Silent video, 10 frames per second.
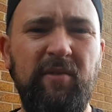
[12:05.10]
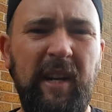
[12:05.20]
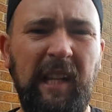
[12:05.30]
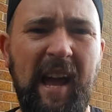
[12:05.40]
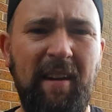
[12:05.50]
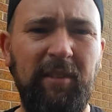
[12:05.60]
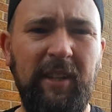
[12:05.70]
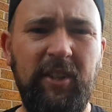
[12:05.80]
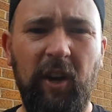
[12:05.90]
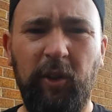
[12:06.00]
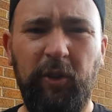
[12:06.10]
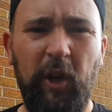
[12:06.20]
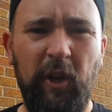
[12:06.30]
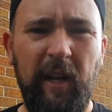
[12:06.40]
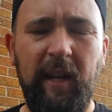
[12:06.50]
really heavily soiled,
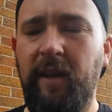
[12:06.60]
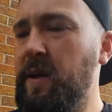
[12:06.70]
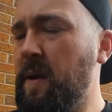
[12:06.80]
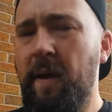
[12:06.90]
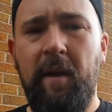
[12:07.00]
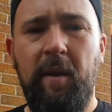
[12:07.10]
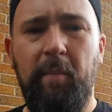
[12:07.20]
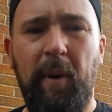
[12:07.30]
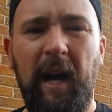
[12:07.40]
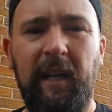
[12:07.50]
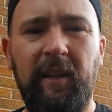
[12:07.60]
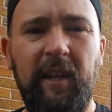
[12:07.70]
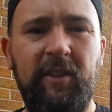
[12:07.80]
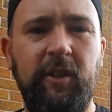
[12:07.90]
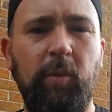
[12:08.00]
dirty, bang,
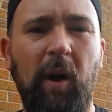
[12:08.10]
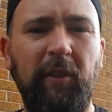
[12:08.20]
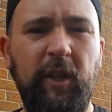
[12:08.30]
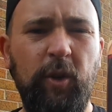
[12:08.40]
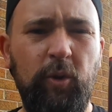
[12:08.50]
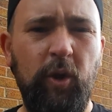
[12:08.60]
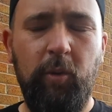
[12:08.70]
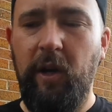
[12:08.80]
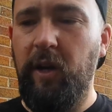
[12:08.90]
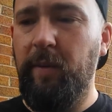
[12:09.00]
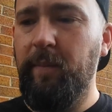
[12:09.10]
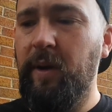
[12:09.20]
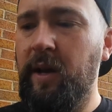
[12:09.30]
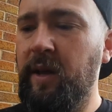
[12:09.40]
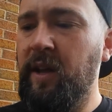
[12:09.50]
this is the one. They do a
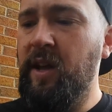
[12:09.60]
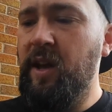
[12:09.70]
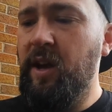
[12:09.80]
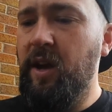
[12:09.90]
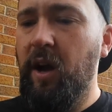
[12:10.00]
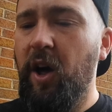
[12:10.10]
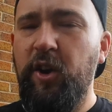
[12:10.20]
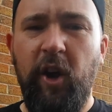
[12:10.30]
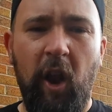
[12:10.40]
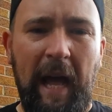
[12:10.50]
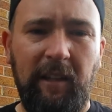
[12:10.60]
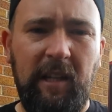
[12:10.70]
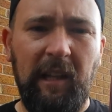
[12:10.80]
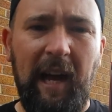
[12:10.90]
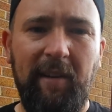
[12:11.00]

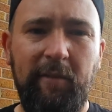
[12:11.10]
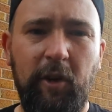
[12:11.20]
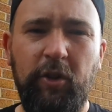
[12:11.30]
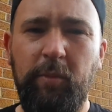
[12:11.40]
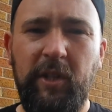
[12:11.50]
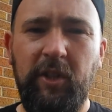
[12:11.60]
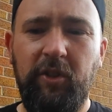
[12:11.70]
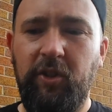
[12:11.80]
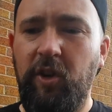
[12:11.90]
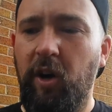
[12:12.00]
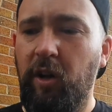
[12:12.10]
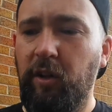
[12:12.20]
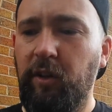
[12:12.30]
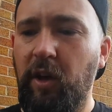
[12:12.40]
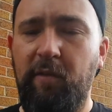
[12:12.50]
non-alkaline version, which is just
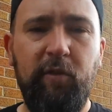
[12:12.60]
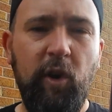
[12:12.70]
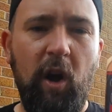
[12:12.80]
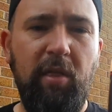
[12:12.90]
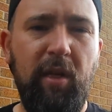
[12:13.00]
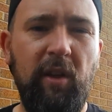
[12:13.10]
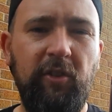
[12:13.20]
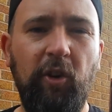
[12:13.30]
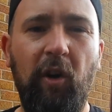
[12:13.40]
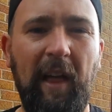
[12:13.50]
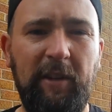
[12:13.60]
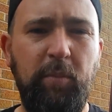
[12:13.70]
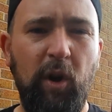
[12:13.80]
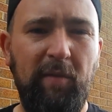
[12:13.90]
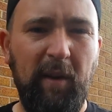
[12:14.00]
called Froth, so that's
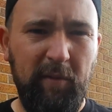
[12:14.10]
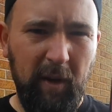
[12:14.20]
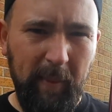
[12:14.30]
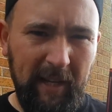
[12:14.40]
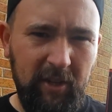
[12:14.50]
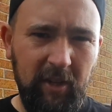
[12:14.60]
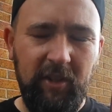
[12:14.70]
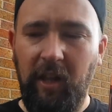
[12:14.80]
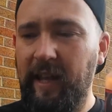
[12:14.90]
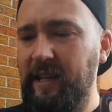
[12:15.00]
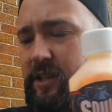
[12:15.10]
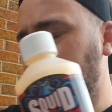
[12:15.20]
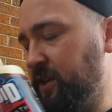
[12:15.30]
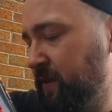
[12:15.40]
perfect for your maintenance cleans.